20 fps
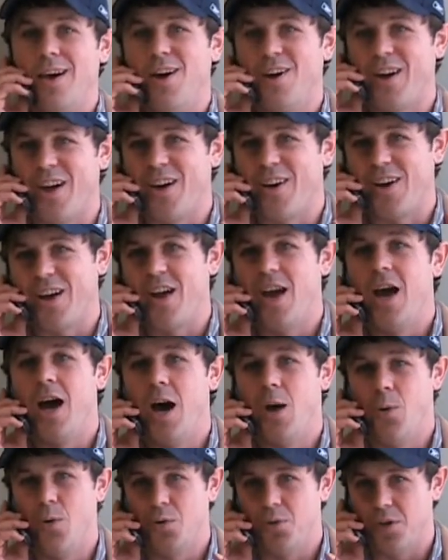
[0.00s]
Okay.
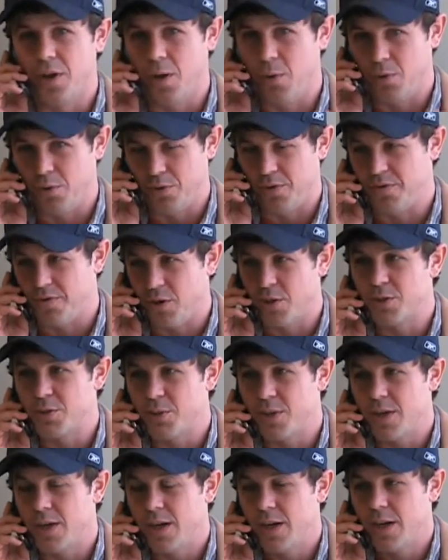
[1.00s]
I want the first
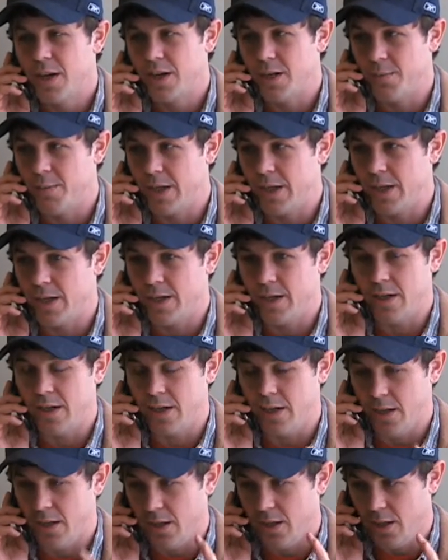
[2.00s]
one to be
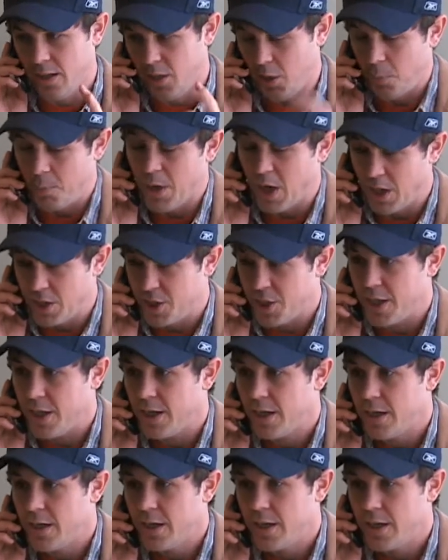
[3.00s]
a little pudgy,